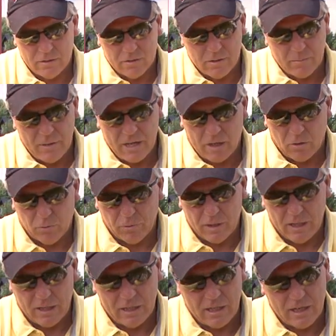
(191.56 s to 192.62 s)
To make a
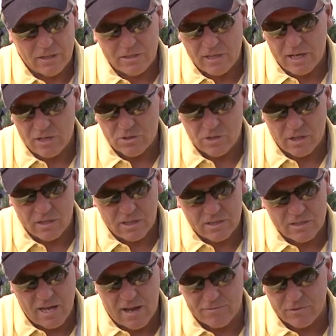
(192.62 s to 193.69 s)
really nice edge on
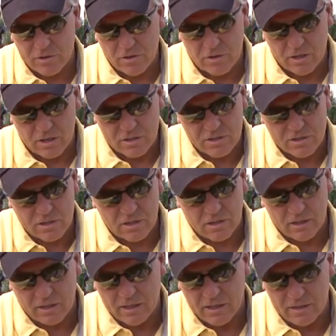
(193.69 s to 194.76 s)
this after you're done
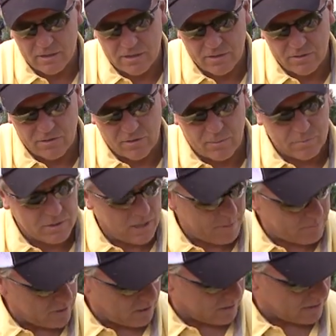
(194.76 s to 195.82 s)
steeling it,
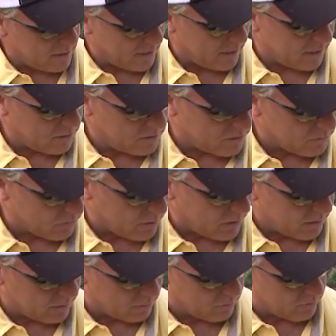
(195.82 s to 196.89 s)
sometimes I'll take it and just run
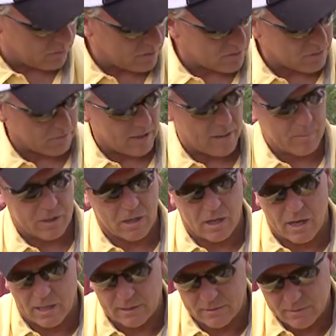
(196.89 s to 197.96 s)
it through the ceramic
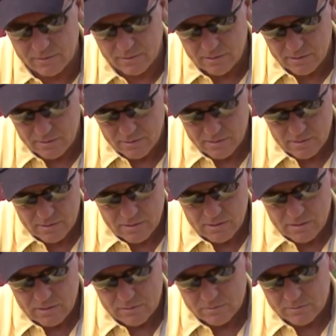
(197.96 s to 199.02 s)
guide.
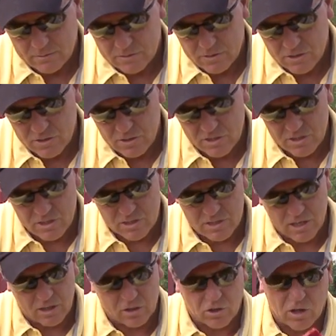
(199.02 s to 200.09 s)
It's just a
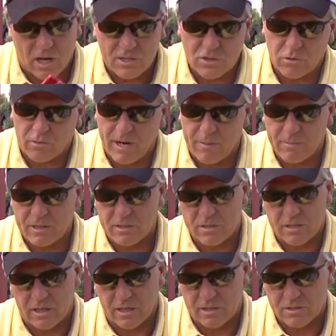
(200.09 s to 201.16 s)
set of cross ceramic
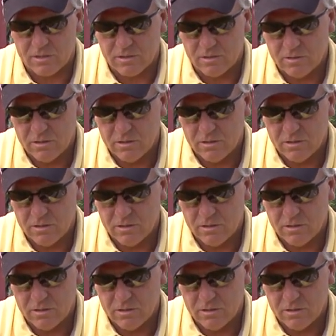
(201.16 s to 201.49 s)
sticks.